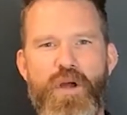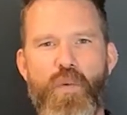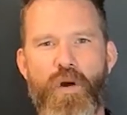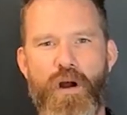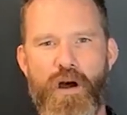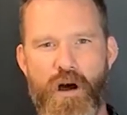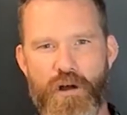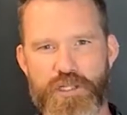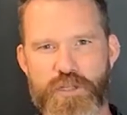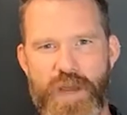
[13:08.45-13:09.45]
We're
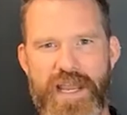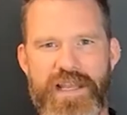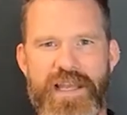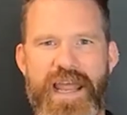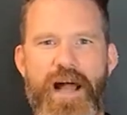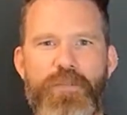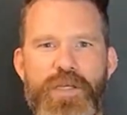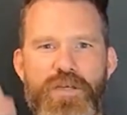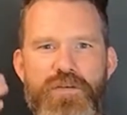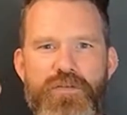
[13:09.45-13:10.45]
also aiding and helping
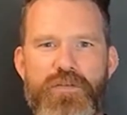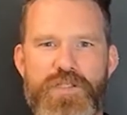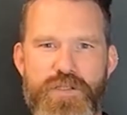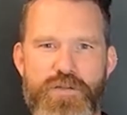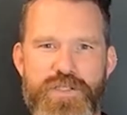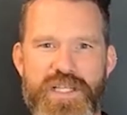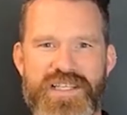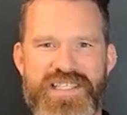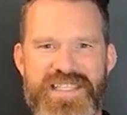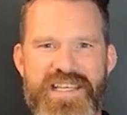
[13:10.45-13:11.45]
you to
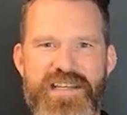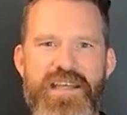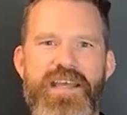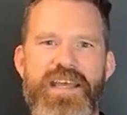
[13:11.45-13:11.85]
succeed